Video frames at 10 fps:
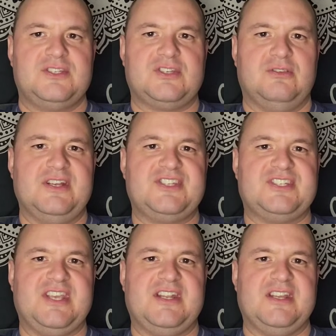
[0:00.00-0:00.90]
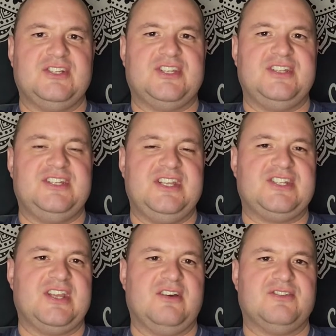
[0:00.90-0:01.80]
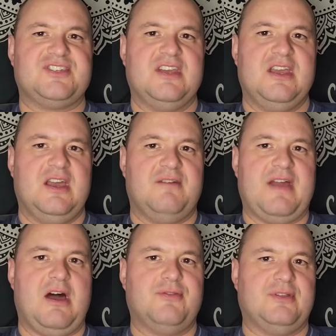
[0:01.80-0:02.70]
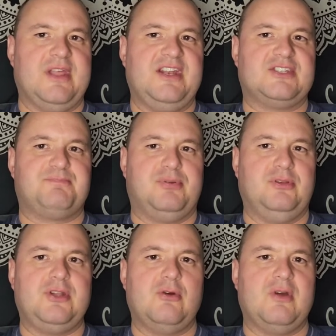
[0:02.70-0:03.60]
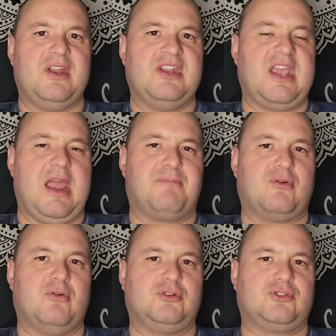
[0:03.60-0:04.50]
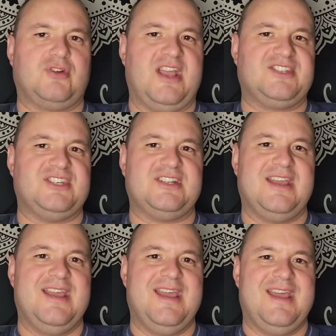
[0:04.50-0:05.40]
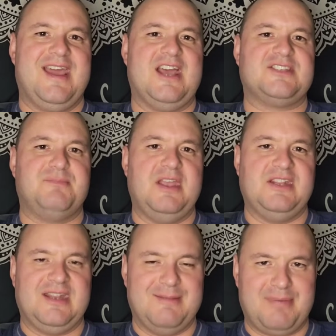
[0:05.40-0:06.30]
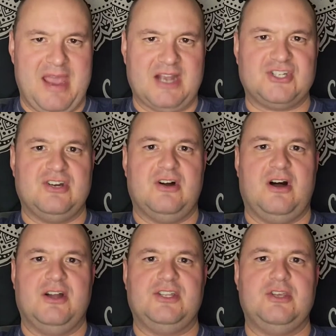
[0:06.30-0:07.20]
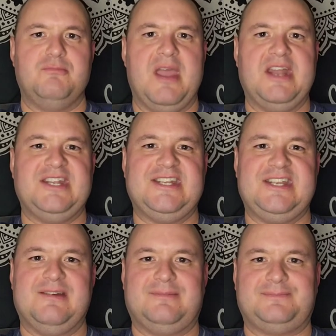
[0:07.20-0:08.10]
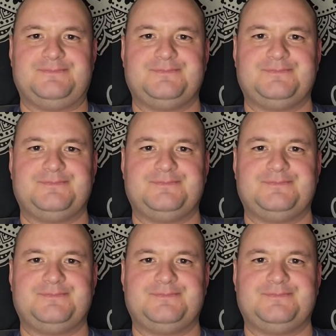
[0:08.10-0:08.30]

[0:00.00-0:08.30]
So let's get into the details of how the latest Pluto and Capricorn transit has made an impact on humanity.